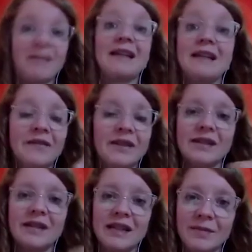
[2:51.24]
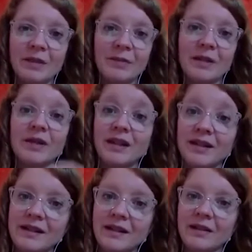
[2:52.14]
if it's an email, it might be
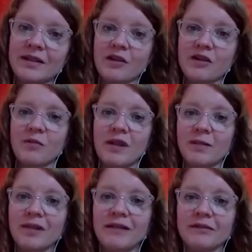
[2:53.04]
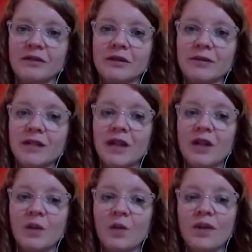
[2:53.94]
connecting on a social media platform.
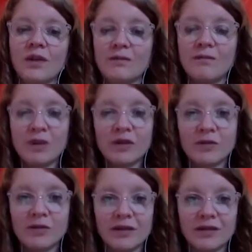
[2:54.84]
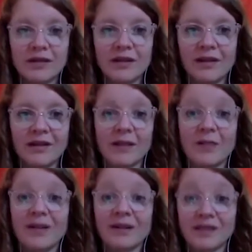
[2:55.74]
One of the most important things
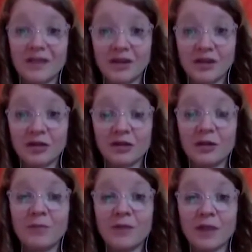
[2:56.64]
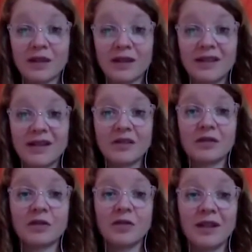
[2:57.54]
about digital marketing and
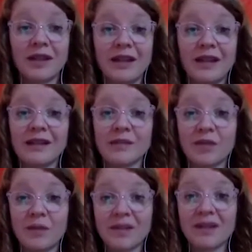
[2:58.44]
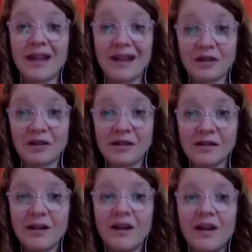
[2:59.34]
digital communicating is prompting actions
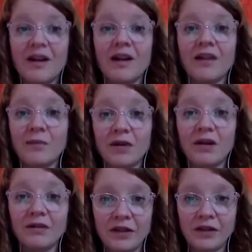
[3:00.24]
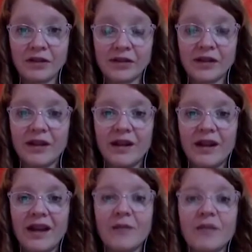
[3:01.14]
on the part of others.
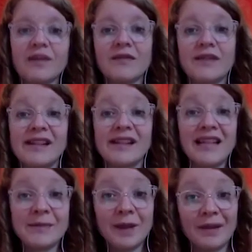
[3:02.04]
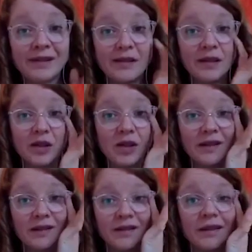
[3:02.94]
And within, if it's an email message,
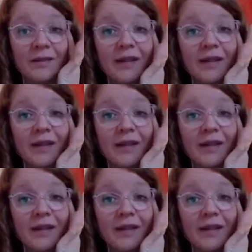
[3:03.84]
then